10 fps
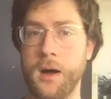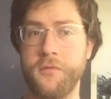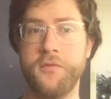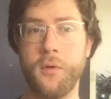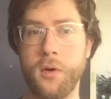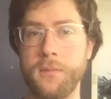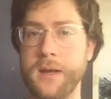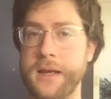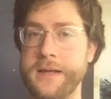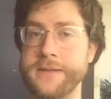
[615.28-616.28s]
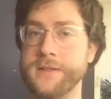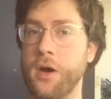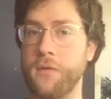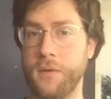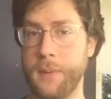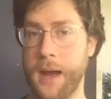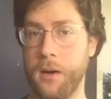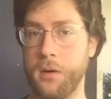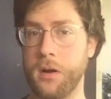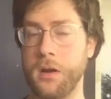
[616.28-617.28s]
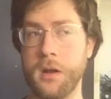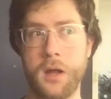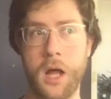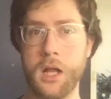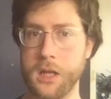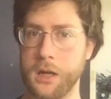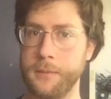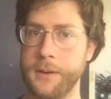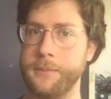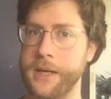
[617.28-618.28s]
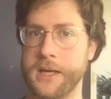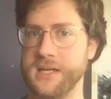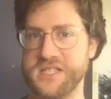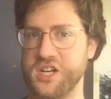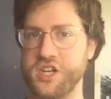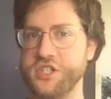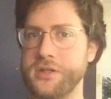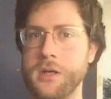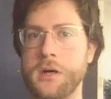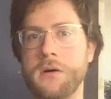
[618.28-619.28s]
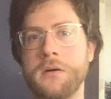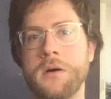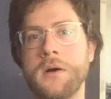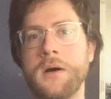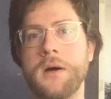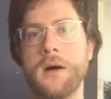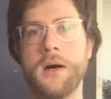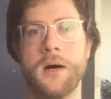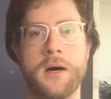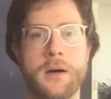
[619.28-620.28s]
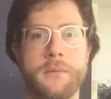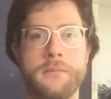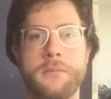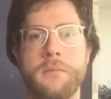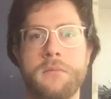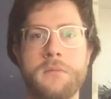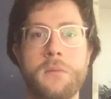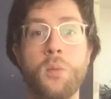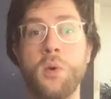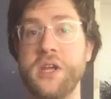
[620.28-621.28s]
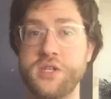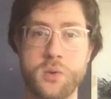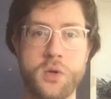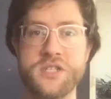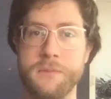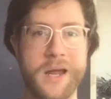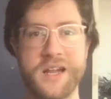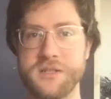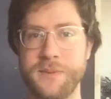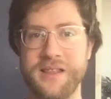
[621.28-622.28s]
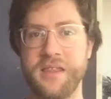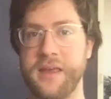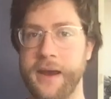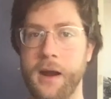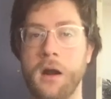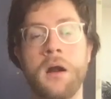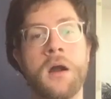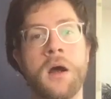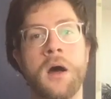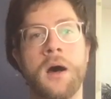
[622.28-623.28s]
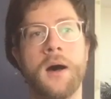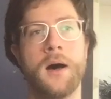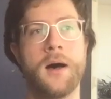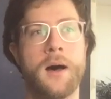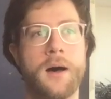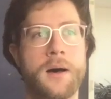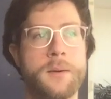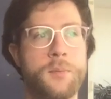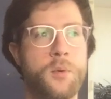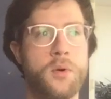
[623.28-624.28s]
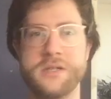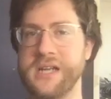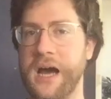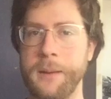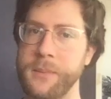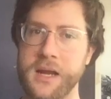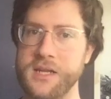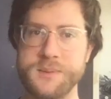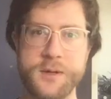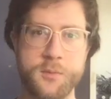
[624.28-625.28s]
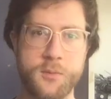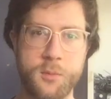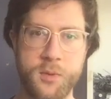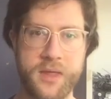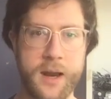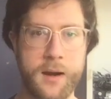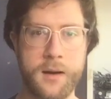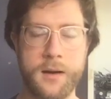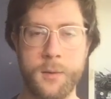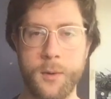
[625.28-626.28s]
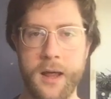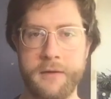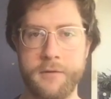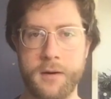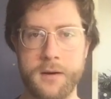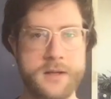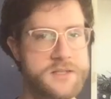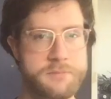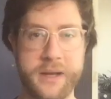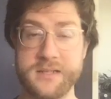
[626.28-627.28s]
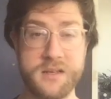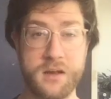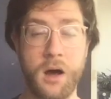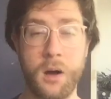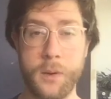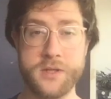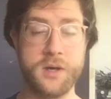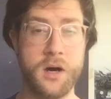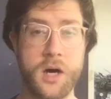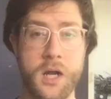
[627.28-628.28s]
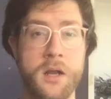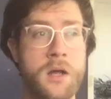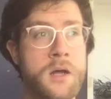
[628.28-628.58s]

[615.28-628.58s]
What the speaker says: form is overpowered a little bit because there is no um, resource management there, or time management there, or whatever. It's basically always on,